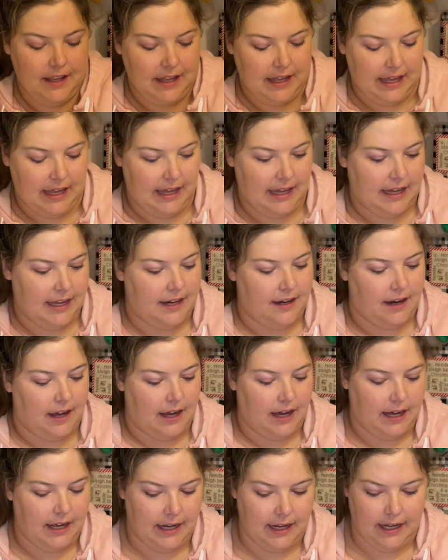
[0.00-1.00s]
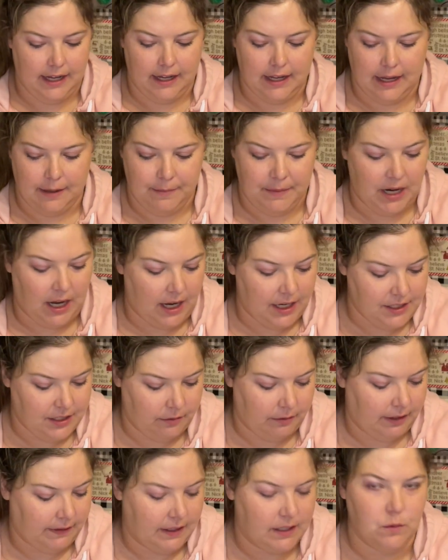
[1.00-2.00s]
And I am not
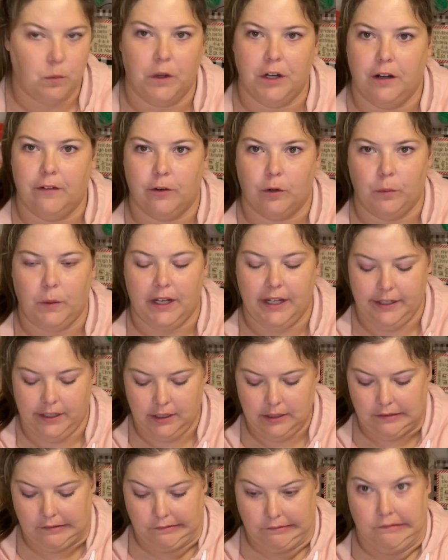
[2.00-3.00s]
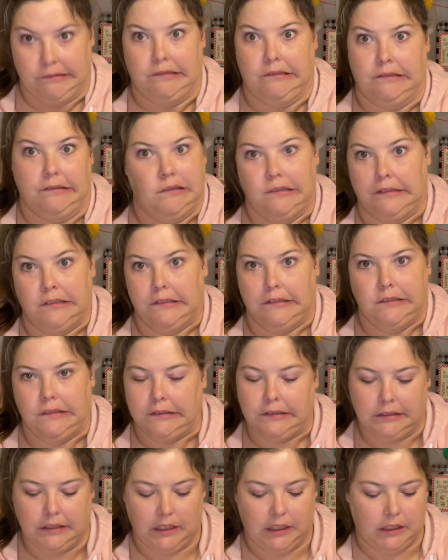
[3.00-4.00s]
doing this one over one.
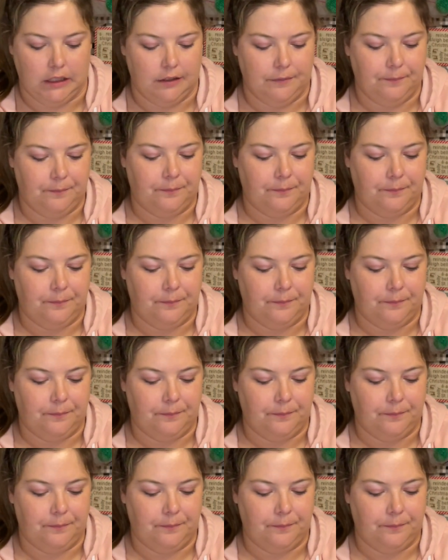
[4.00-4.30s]
Uh-uh.